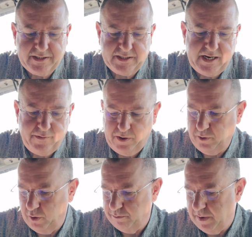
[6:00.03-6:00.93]

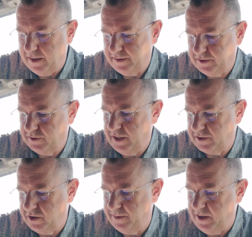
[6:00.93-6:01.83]
serial number. So
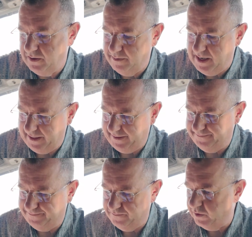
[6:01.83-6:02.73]
that's going to be on the back,
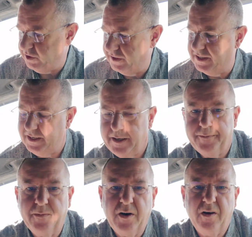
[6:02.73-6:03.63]
which is here
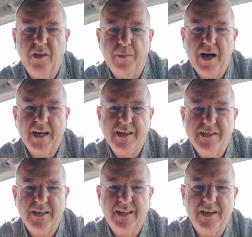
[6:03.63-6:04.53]
on the back. Can you
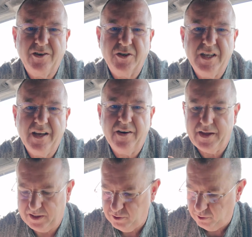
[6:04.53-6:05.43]
see that? Just here on
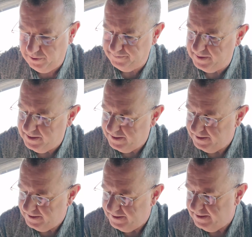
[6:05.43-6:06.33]
that code.
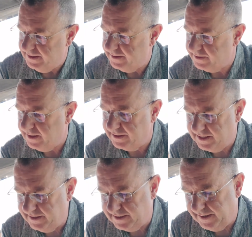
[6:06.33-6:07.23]
So let's
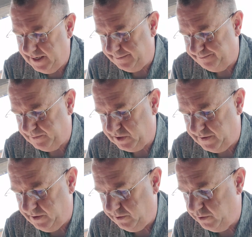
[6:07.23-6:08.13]
enter that
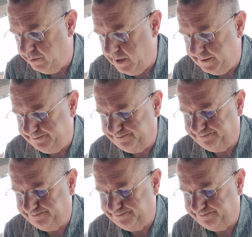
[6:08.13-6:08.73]
serial number.